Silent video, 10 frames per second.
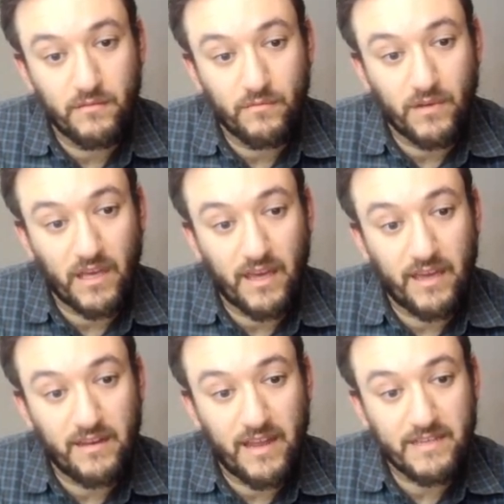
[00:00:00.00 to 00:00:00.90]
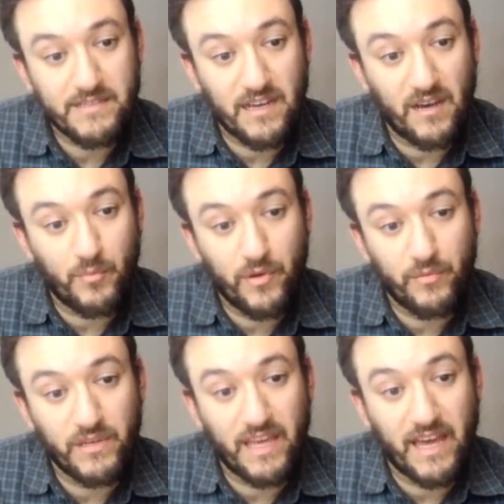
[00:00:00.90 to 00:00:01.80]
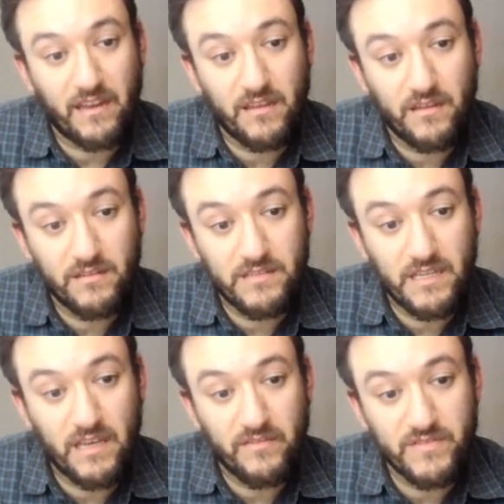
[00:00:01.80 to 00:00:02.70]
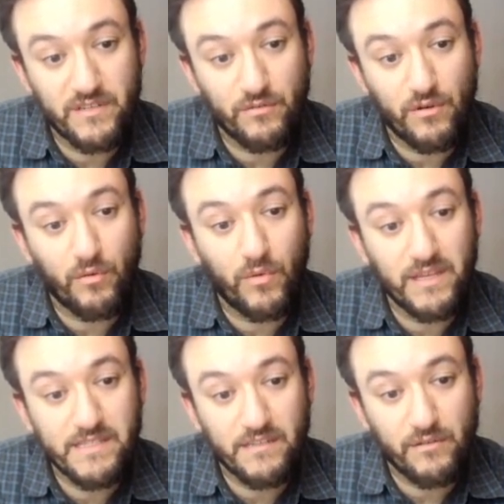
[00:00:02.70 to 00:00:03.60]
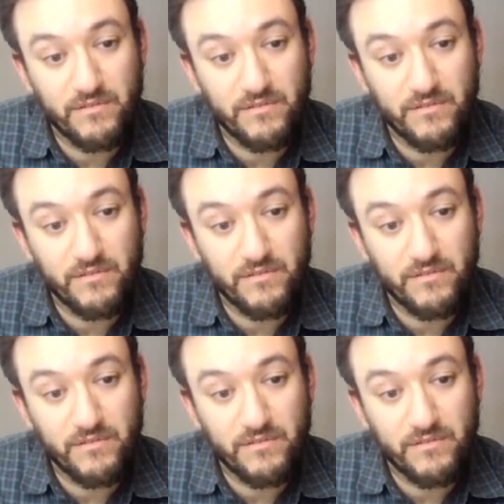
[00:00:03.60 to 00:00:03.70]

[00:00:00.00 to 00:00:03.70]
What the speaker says: Okay, next up, we would get t of 0, 1, 0.